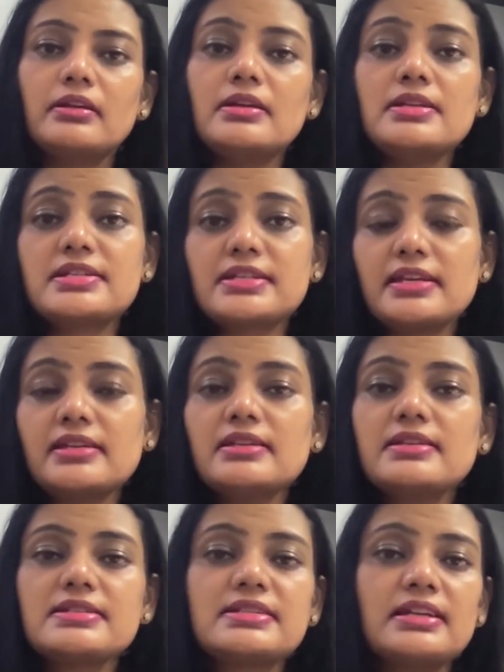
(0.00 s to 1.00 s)
Skin
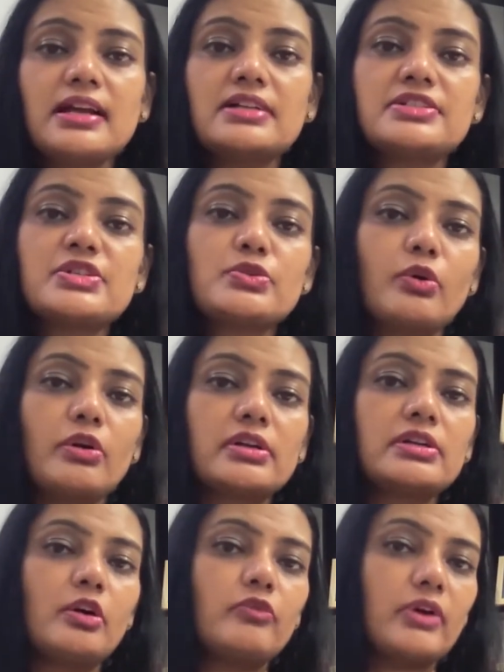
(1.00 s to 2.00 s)
is the largest organ
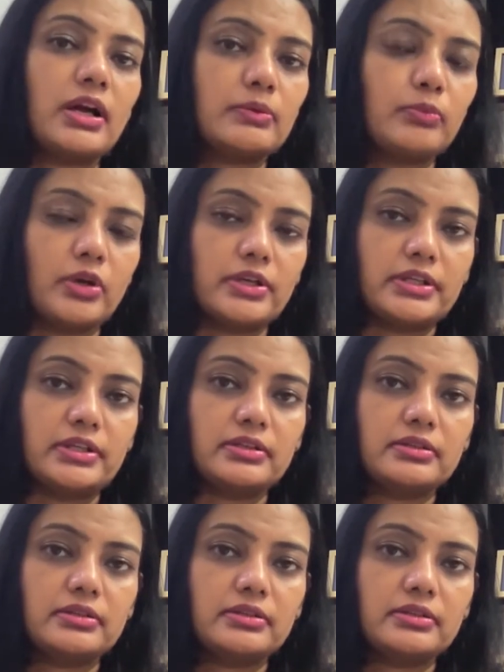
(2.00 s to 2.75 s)
of our body.